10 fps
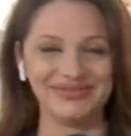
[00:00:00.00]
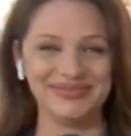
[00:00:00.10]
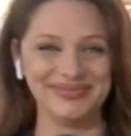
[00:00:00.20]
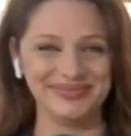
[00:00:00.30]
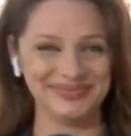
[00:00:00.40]

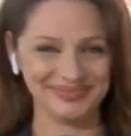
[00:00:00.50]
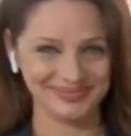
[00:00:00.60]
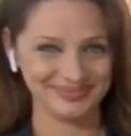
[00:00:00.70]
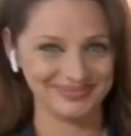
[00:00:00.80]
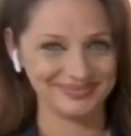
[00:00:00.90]

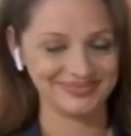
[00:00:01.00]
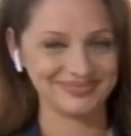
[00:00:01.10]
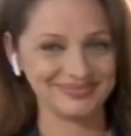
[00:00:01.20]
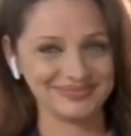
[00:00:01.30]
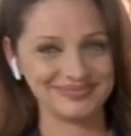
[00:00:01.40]

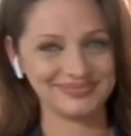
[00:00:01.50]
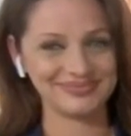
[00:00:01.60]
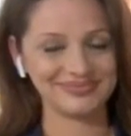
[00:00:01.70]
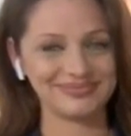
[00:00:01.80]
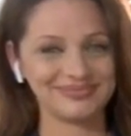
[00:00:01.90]

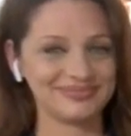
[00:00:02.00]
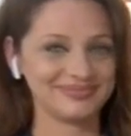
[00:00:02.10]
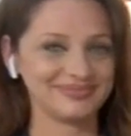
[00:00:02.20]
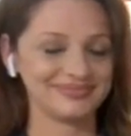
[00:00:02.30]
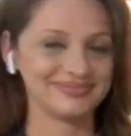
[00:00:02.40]

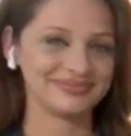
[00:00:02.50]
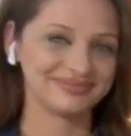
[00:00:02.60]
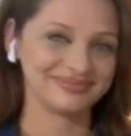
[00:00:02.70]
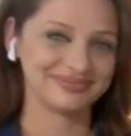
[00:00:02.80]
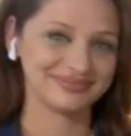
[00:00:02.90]

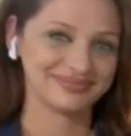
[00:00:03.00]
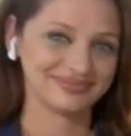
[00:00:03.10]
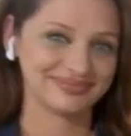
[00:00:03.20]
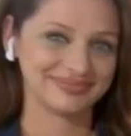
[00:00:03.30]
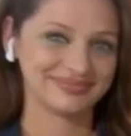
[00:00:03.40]

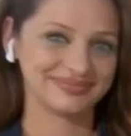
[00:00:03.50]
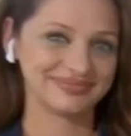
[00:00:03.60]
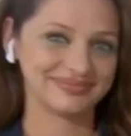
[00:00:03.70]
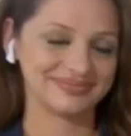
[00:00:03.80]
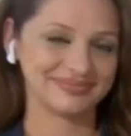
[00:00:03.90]

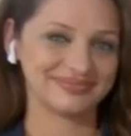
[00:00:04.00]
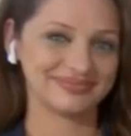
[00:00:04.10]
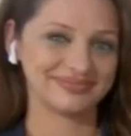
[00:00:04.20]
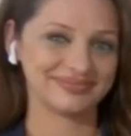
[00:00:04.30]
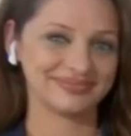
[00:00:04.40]

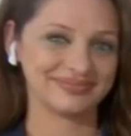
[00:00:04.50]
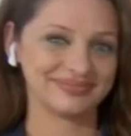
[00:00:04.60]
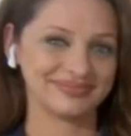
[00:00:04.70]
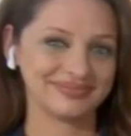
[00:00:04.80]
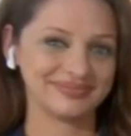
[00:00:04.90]

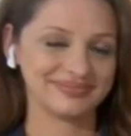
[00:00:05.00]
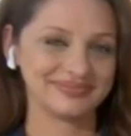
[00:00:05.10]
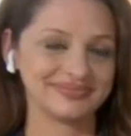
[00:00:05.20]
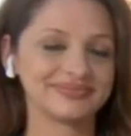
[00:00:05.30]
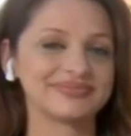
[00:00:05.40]

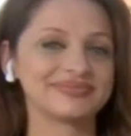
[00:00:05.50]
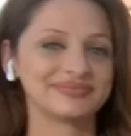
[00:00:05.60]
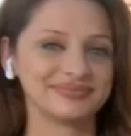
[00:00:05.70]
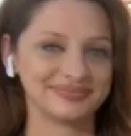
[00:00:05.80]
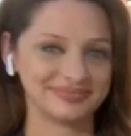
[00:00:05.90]

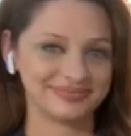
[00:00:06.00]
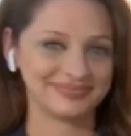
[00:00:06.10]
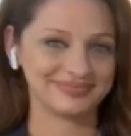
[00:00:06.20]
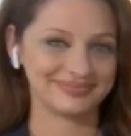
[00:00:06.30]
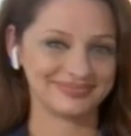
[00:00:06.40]

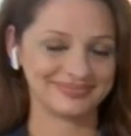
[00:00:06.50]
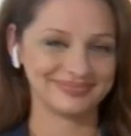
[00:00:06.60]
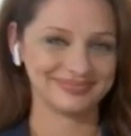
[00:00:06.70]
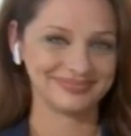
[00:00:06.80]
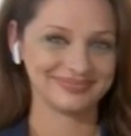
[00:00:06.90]

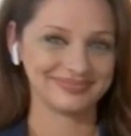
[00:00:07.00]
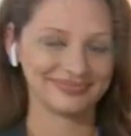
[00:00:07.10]
No words are spoken by the person on screen.